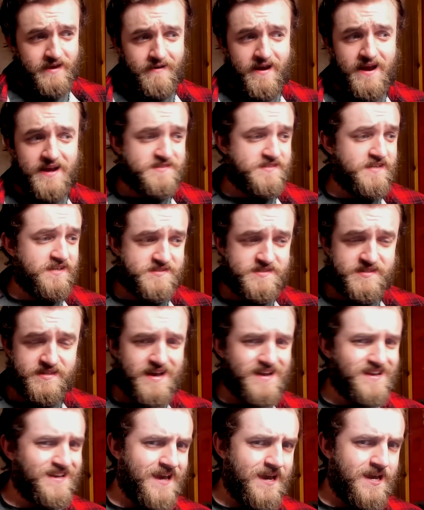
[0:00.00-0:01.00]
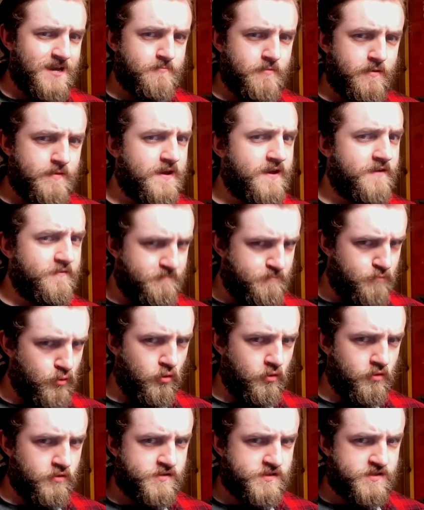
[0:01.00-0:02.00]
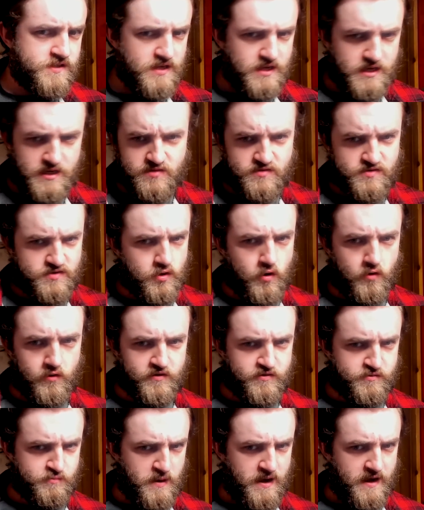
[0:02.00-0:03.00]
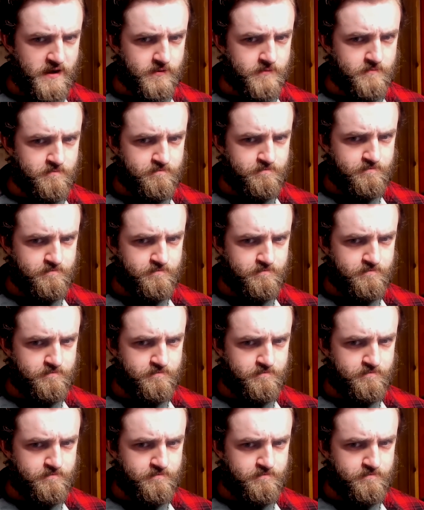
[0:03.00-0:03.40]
access to that game that they have bought is gone as well.